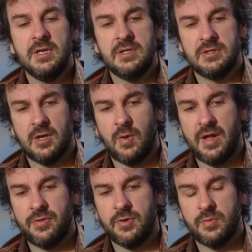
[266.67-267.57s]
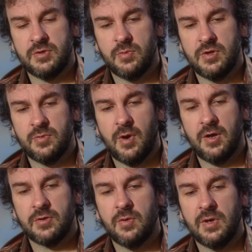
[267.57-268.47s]
So I thought it was
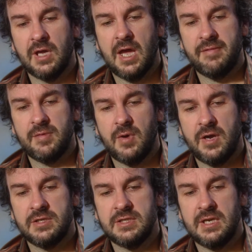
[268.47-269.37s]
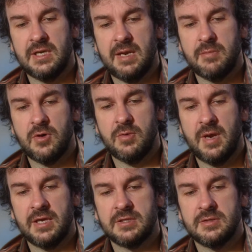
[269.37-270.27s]
worthwhile calling Harvey Weinstein at
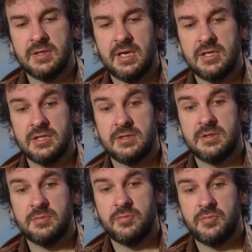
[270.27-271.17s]
Miramax and just